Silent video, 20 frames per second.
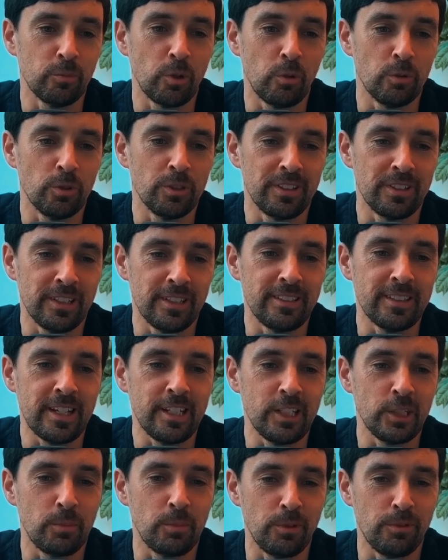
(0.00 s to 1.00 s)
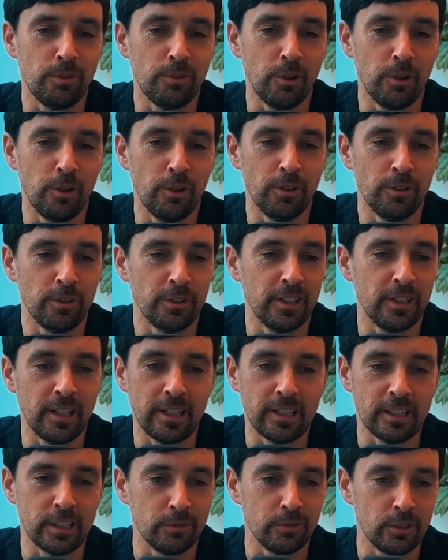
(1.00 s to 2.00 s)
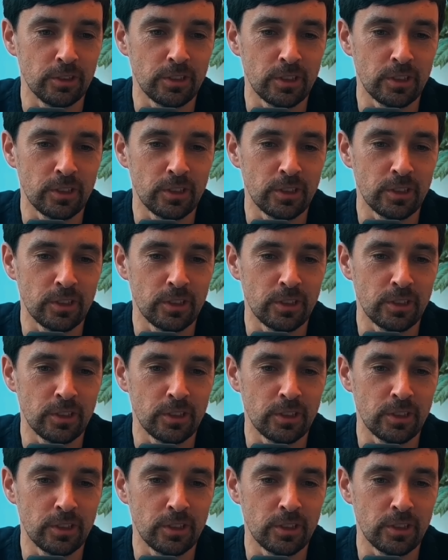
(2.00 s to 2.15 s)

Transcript: what was the days before the likes of